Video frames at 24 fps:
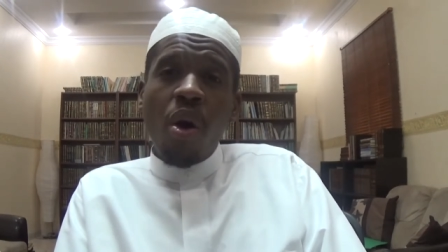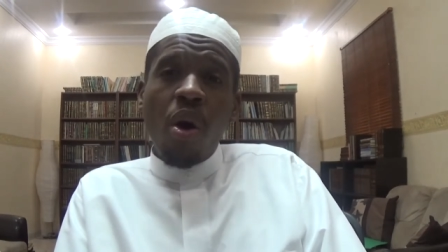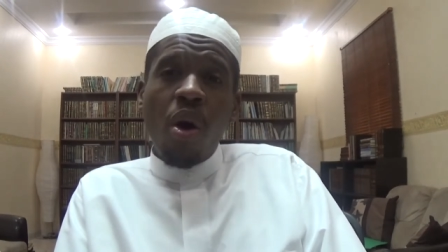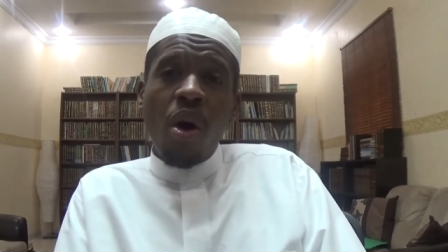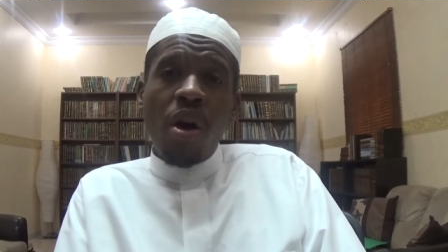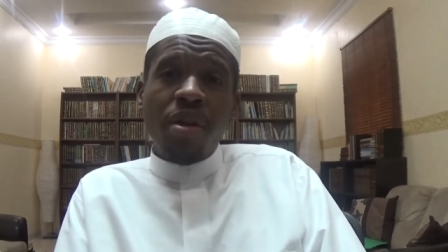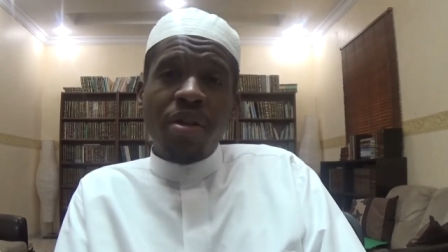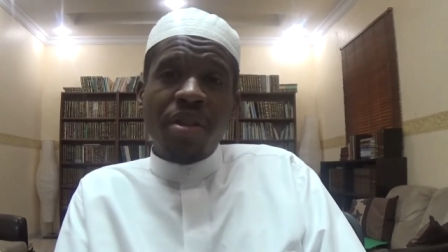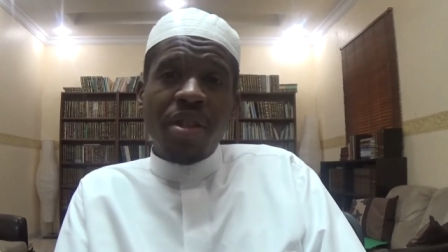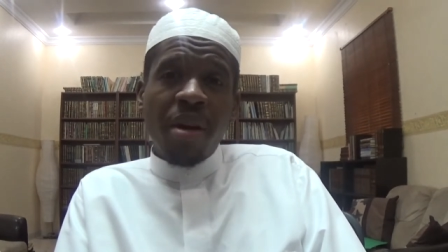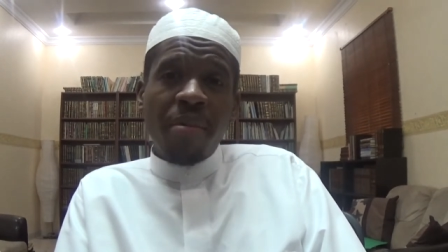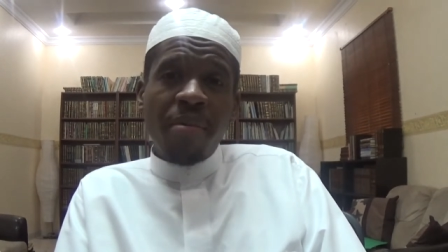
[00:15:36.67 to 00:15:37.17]

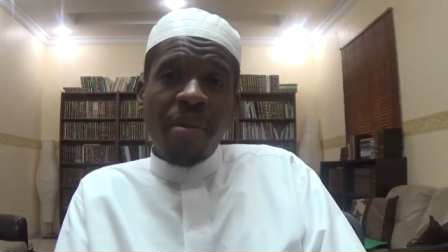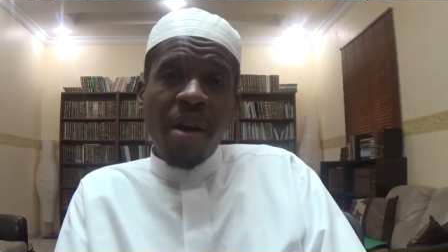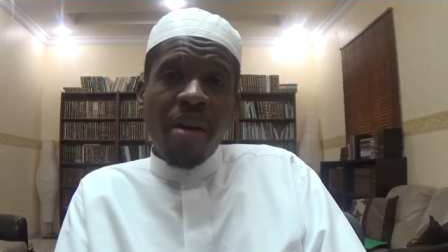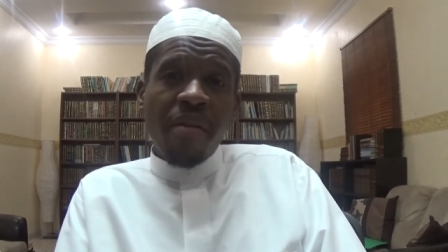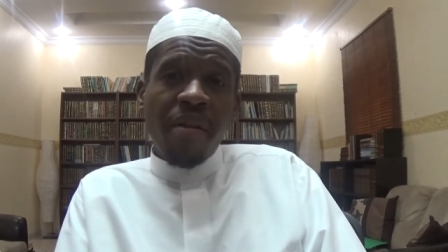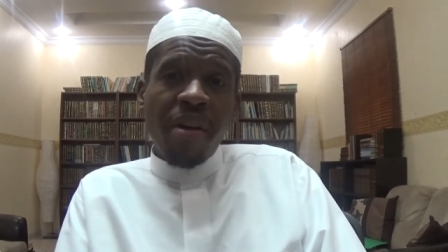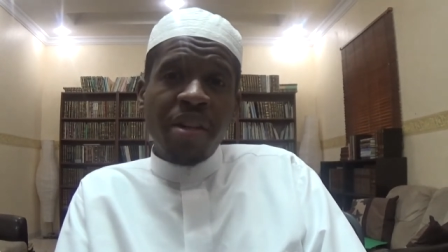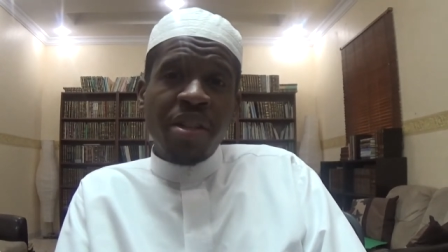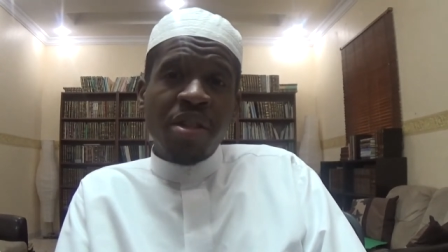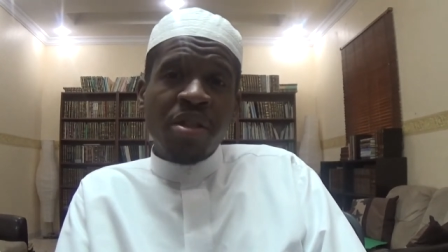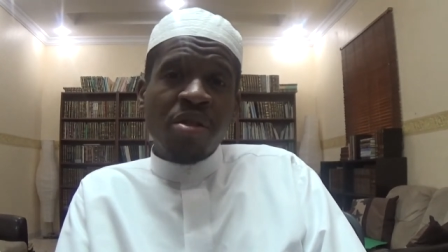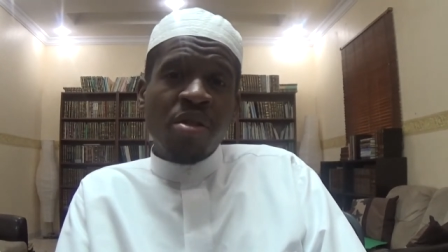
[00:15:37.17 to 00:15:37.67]
And some
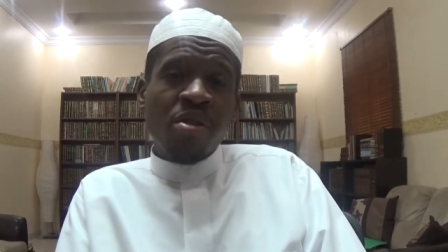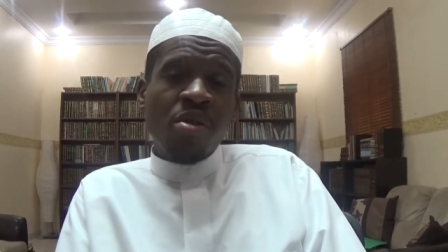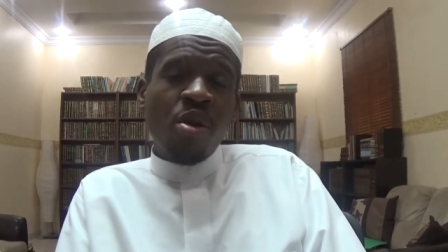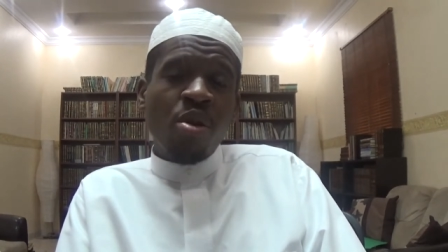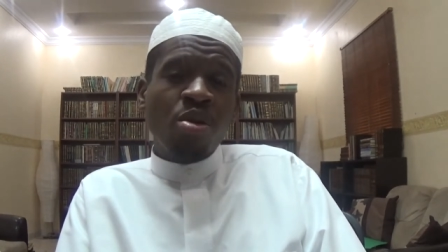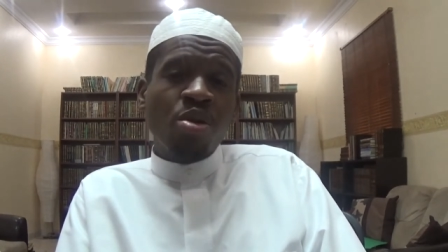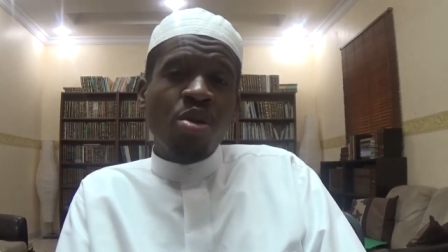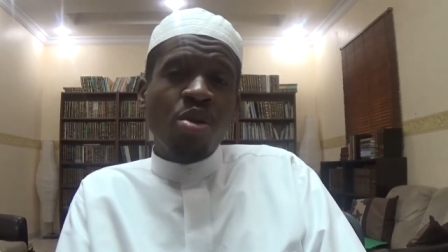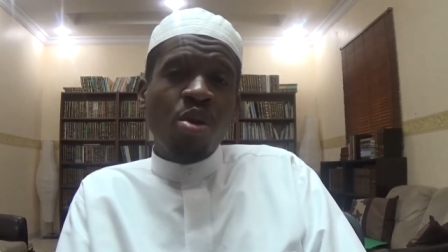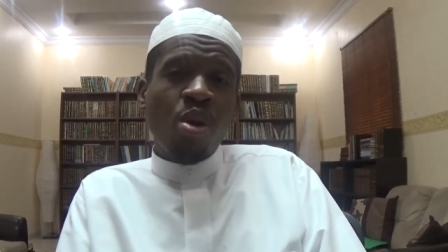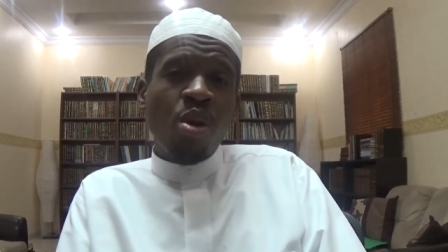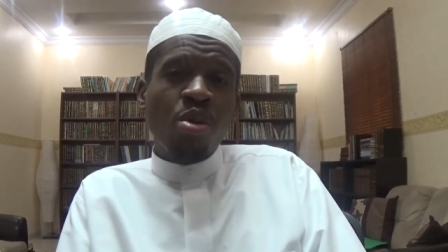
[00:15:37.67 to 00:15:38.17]
narrations of
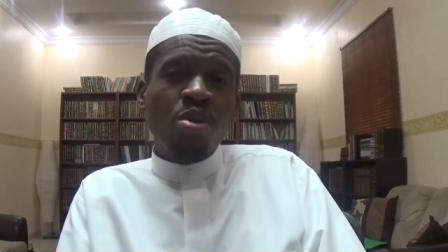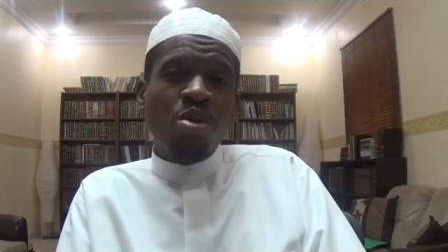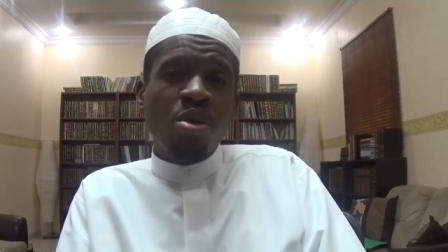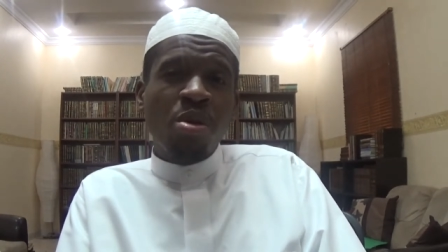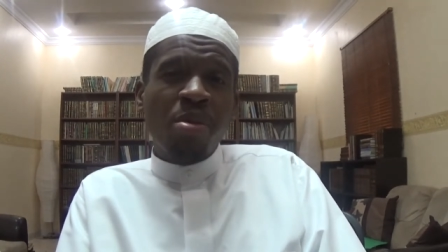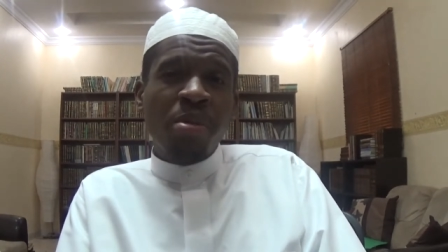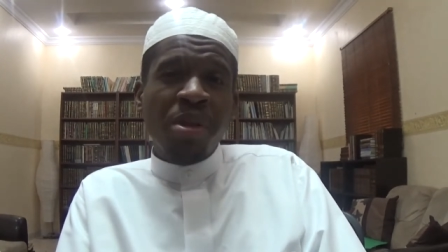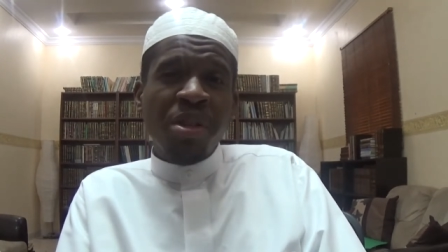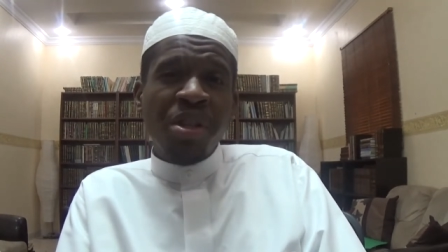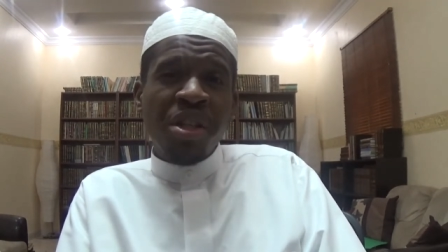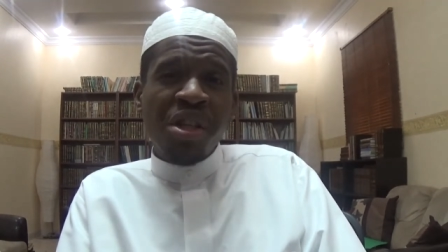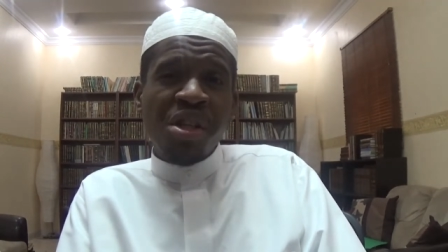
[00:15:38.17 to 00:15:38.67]
those who go to a
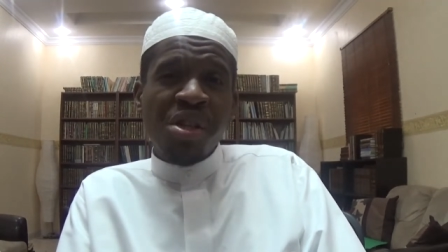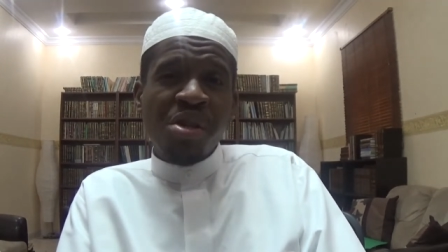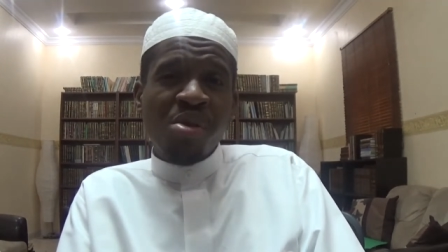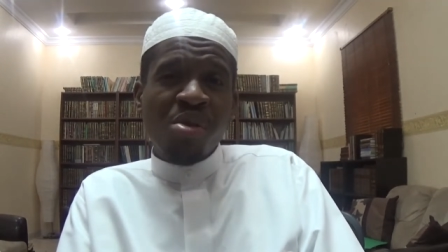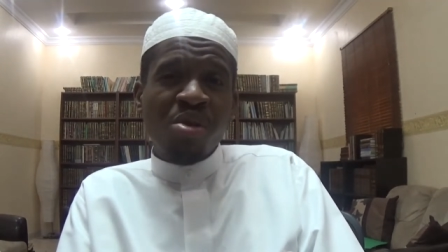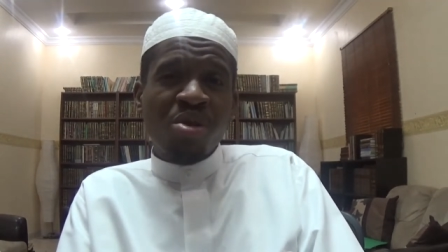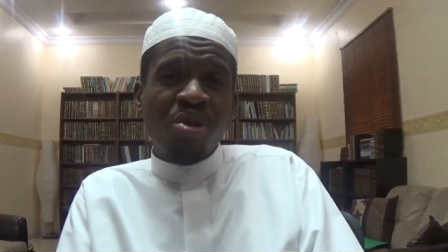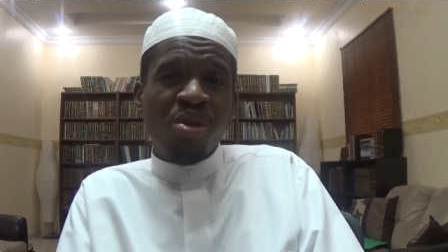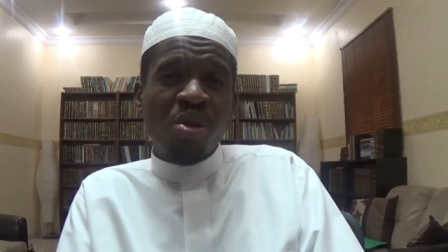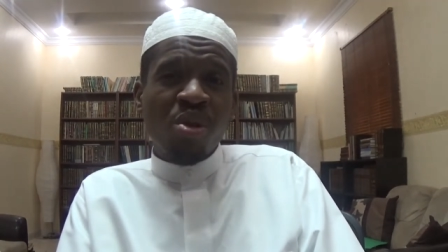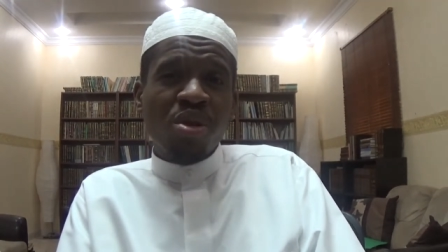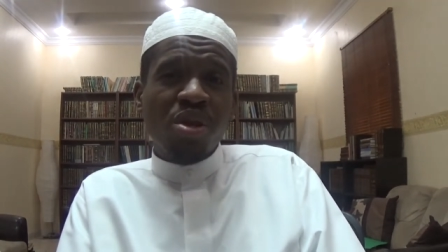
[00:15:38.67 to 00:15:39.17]
magician
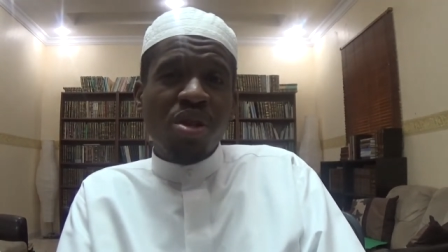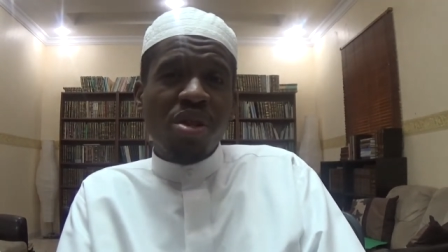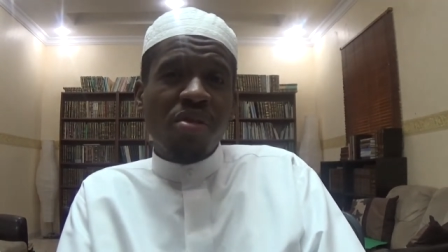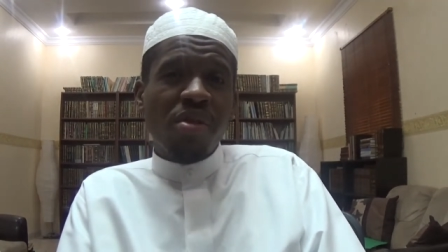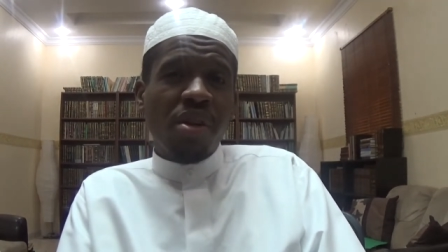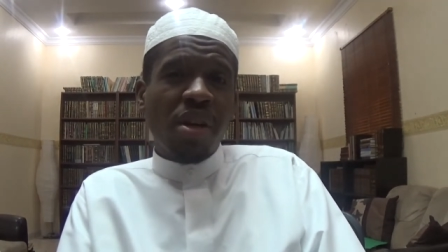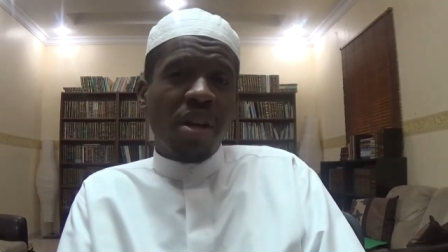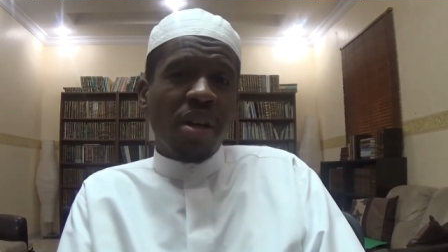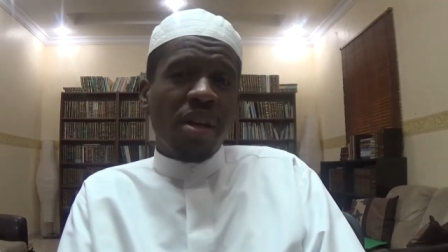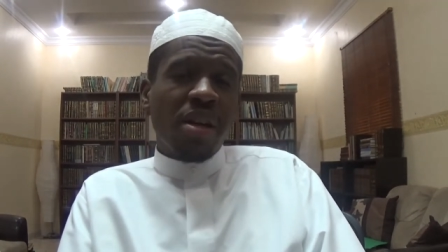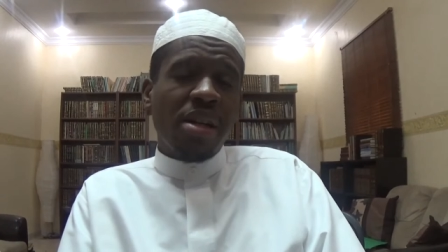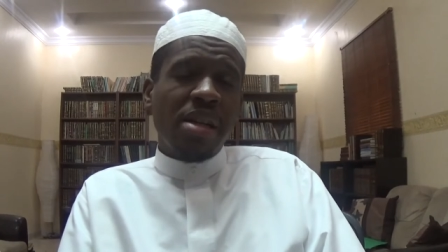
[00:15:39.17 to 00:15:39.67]
or
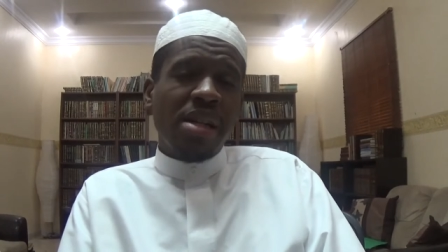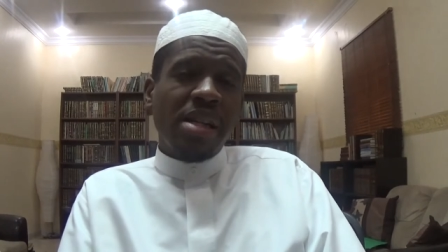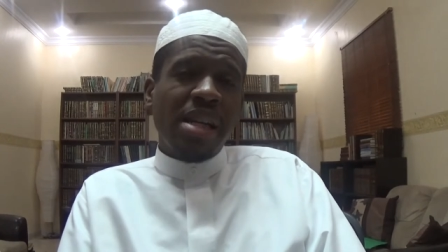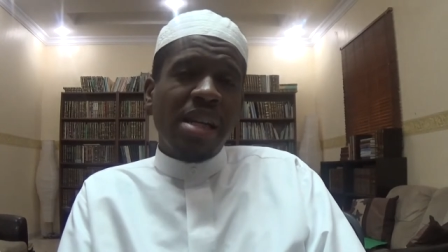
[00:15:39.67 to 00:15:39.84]
sorcerer